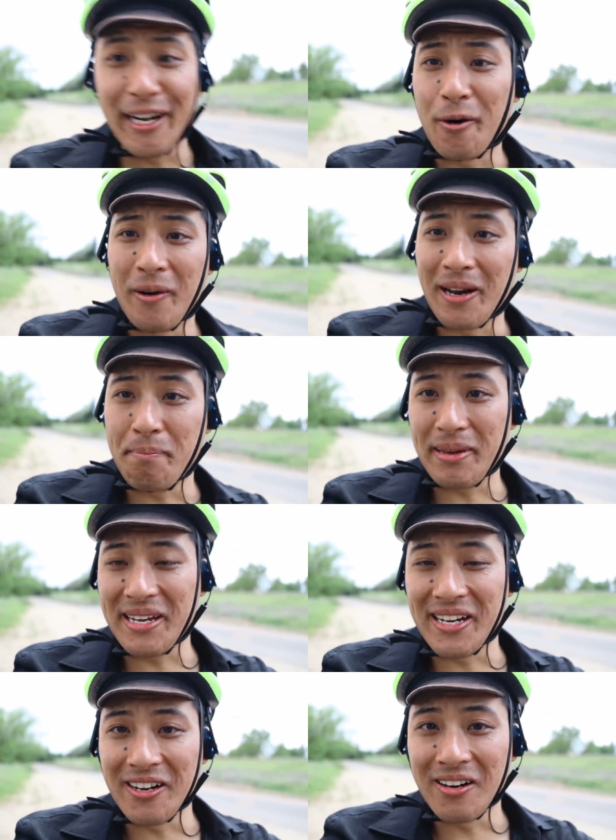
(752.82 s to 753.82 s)
I don't want to
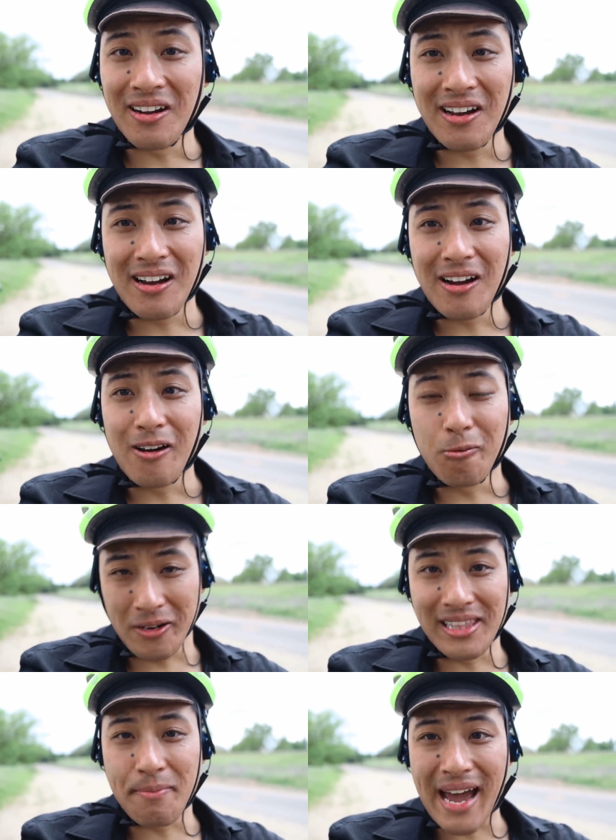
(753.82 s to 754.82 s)
be here
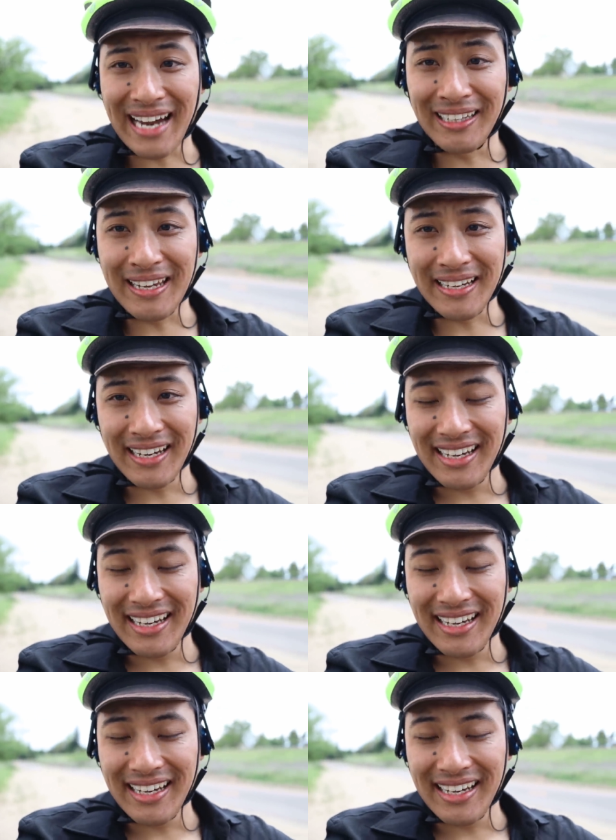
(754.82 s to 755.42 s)
really badly.